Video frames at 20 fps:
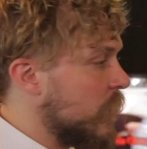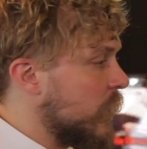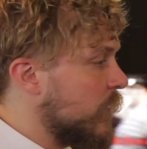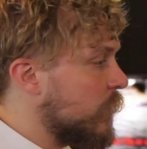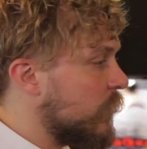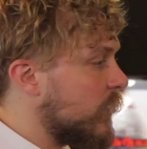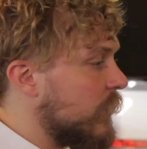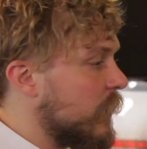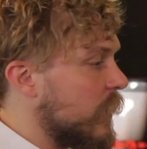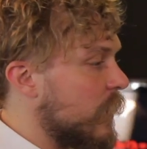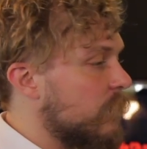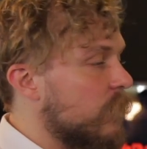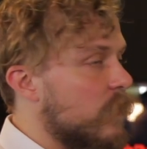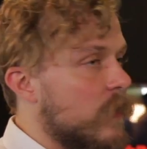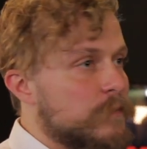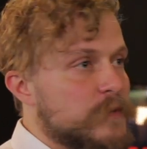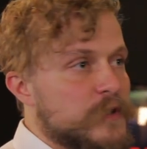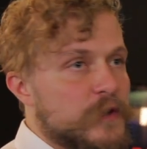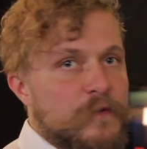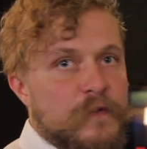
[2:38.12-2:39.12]
You can have
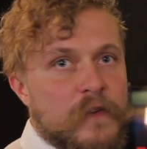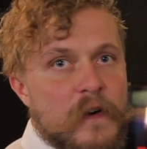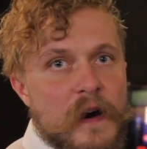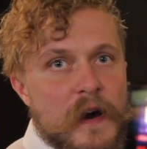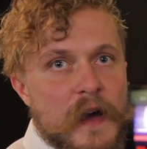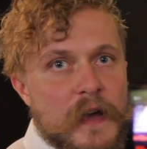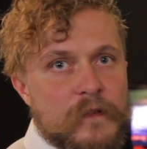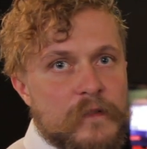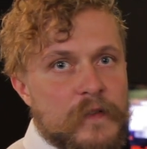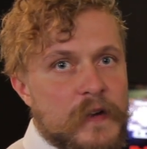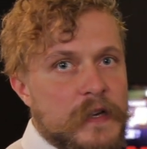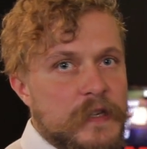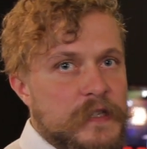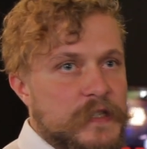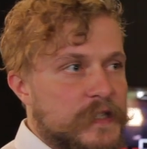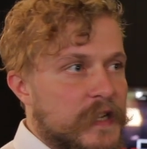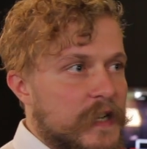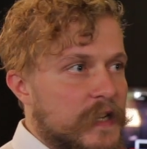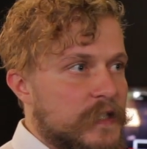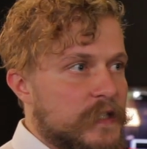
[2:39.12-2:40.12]
up to 5
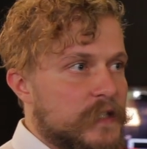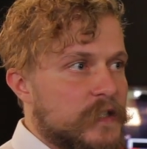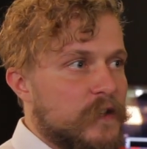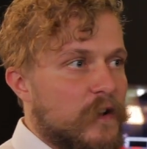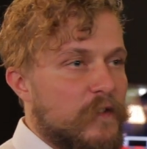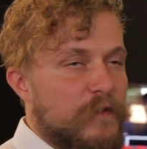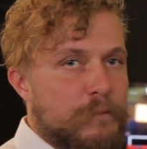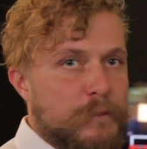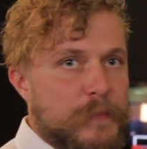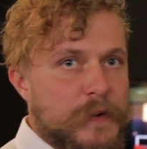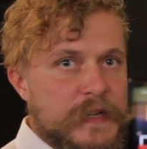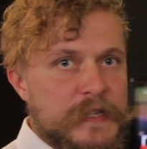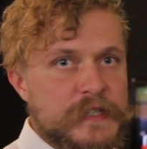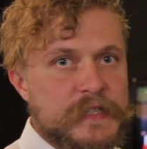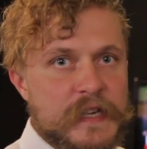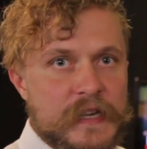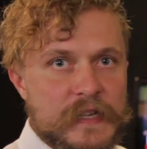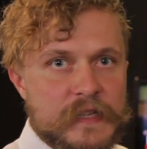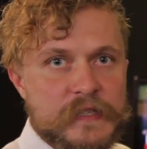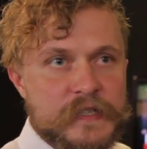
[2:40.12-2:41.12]
sets of
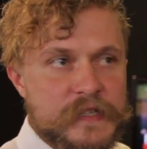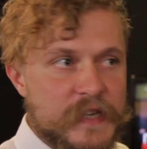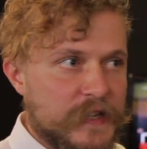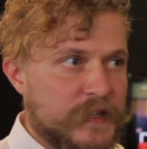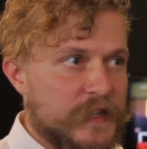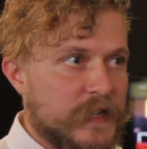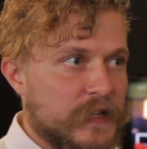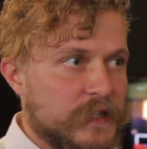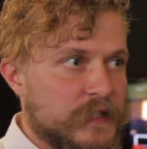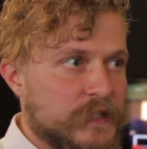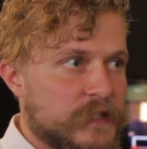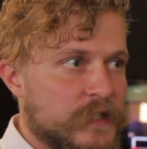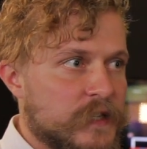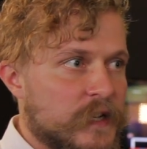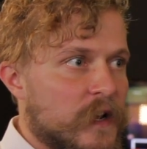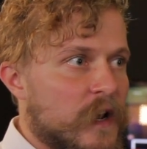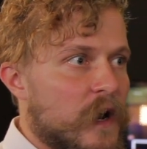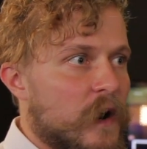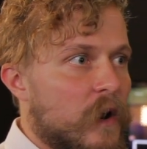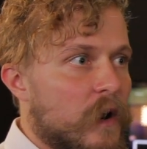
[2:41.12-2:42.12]
preset settings
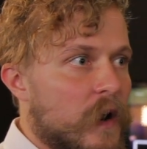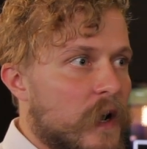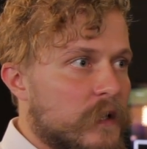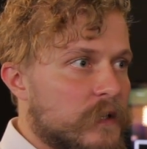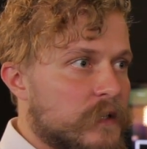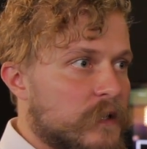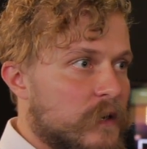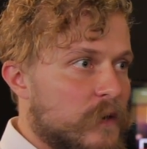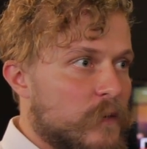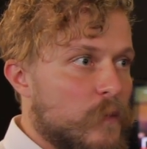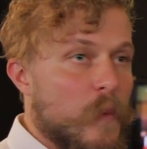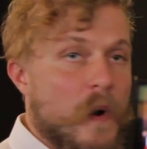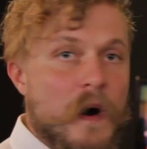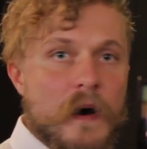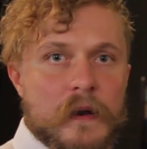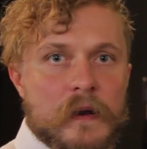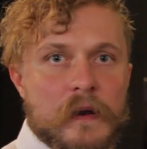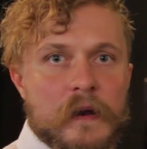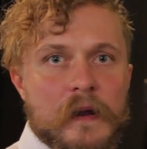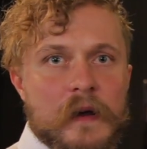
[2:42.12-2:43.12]
under
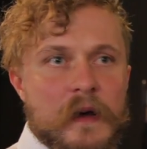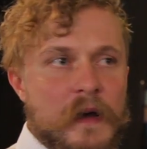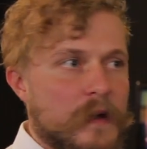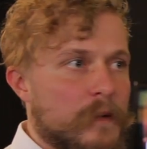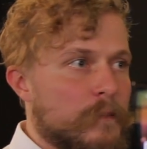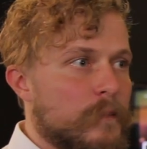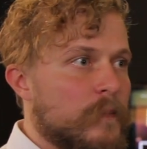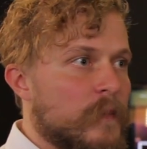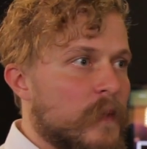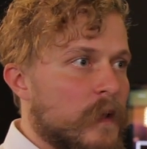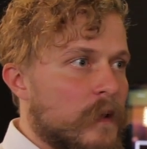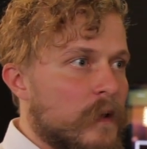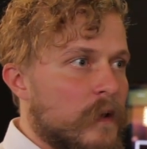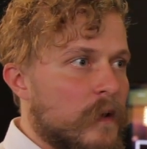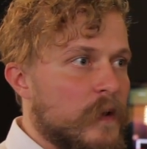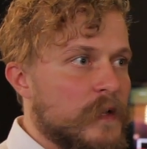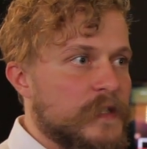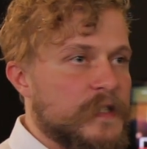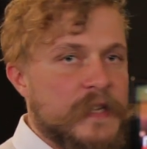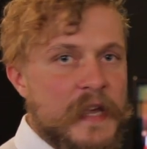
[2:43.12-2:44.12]
one
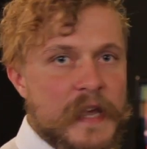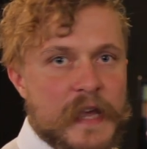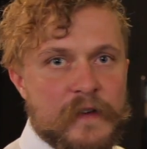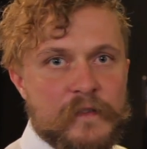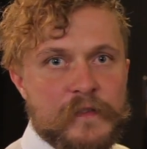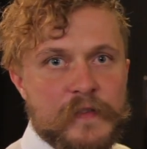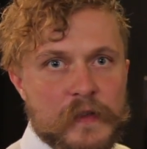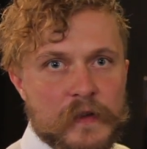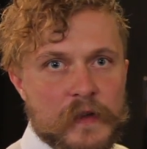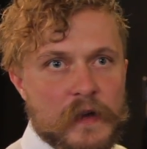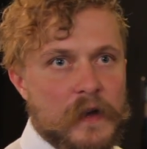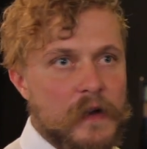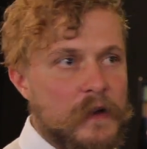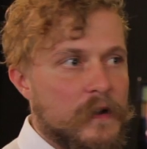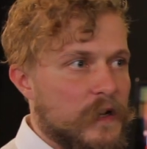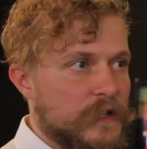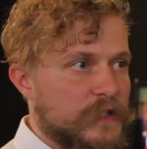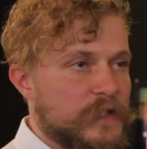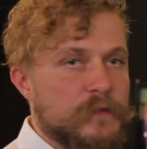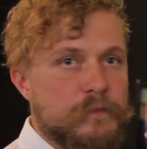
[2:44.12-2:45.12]
saved
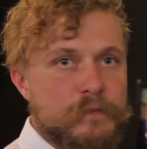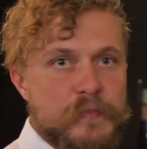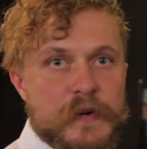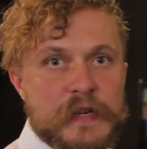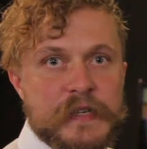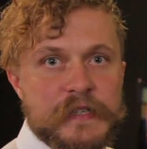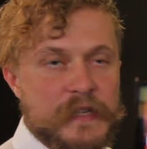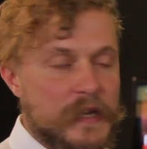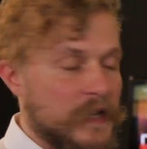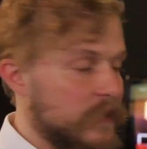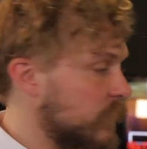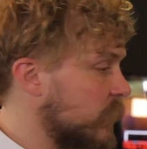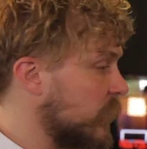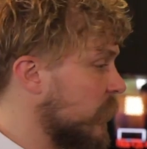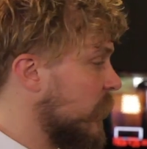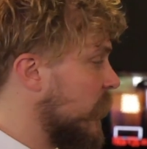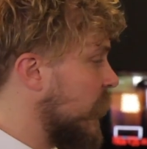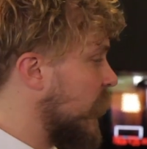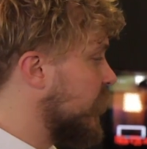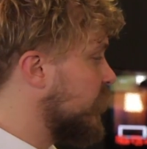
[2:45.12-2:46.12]
custom preset.
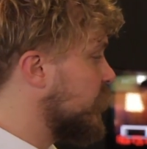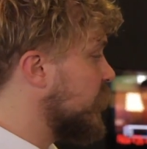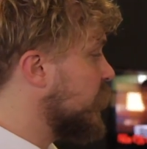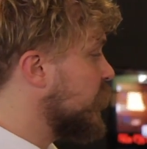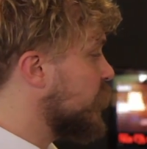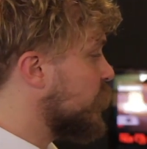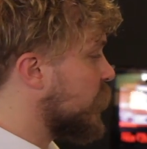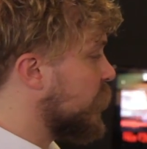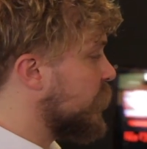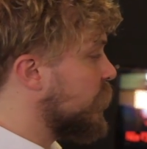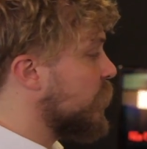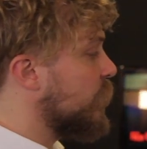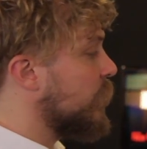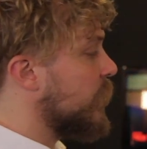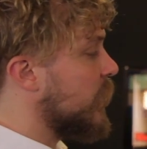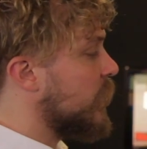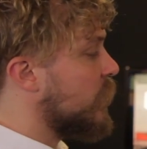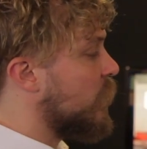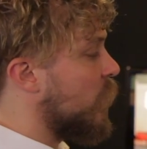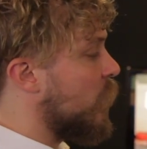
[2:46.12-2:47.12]
And then you can
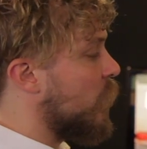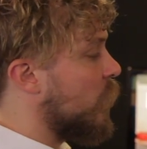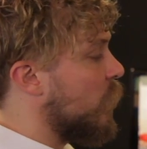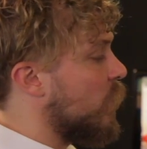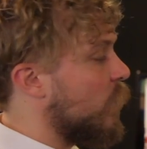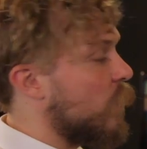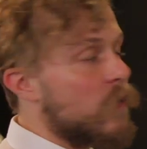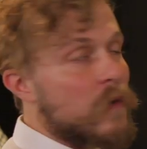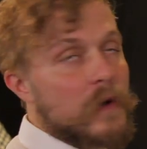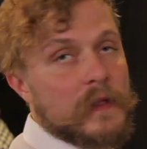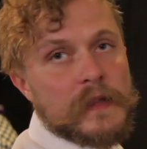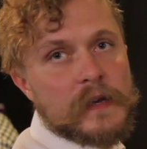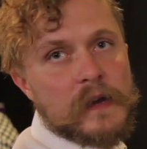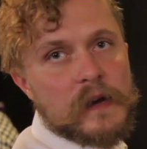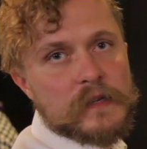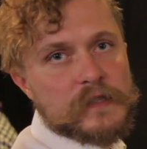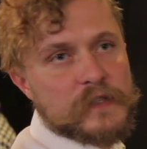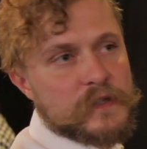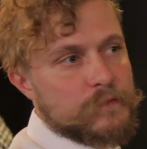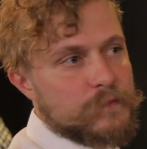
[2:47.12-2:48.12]
recall all the
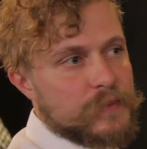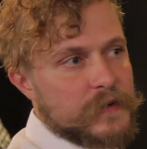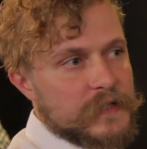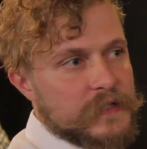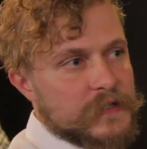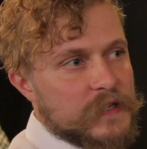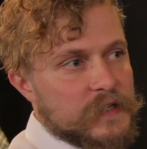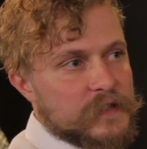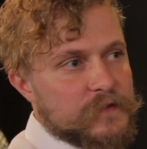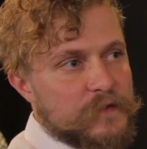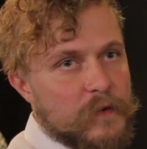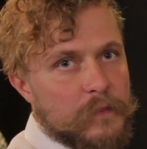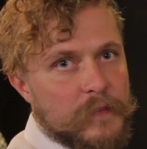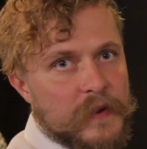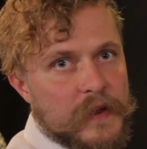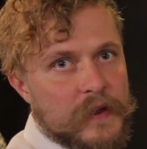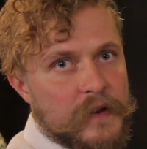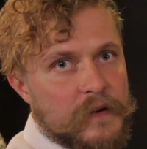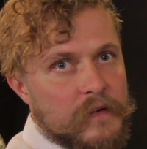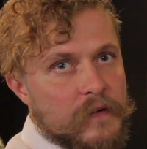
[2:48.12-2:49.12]
custom presets from
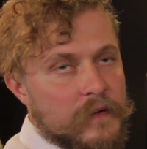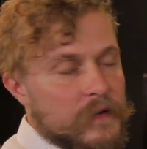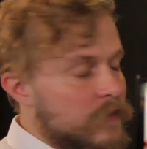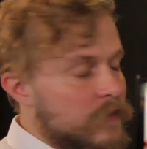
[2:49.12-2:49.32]
here.